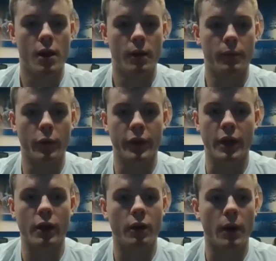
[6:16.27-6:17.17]
but with a
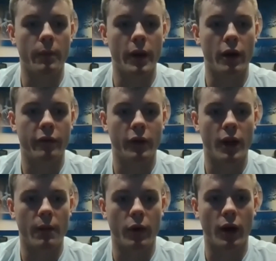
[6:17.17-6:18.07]
year under my belt, I feel
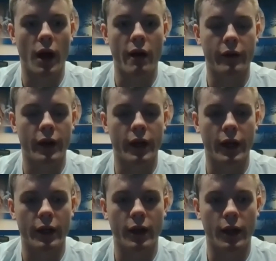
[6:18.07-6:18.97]
a lot more confident
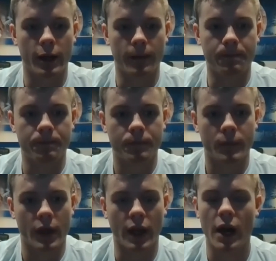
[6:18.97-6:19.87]
in it, um,
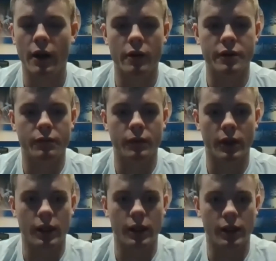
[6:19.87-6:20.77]
and it kind of goes,
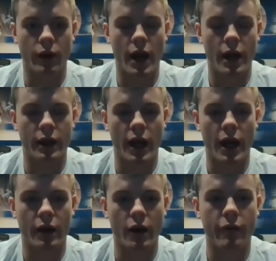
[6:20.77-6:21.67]
uh, you know, hand in
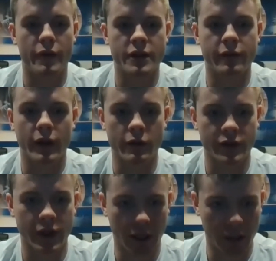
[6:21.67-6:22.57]
hand. Offensively, I
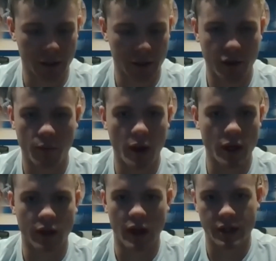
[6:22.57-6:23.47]
was thinking so
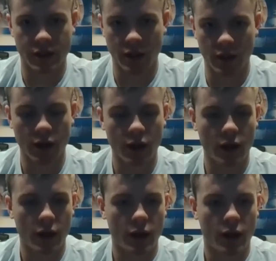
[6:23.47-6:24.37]
much last year,
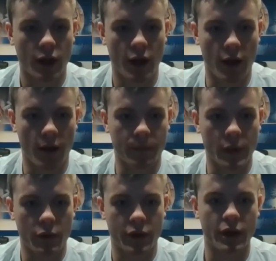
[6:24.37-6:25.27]
um,
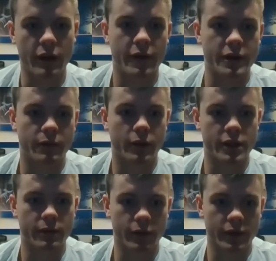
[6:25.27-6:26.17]
and with the defensive
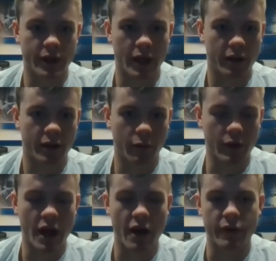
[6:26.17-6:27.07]
principles that that
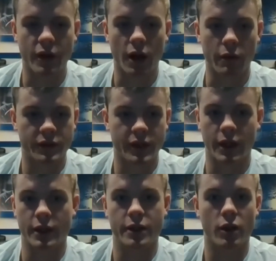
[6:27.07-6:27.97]
we have here, I was
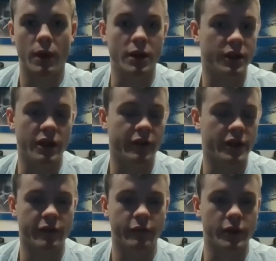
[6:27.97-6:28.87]
thinking so much
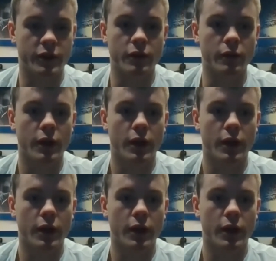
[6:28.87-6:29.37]
defensively too.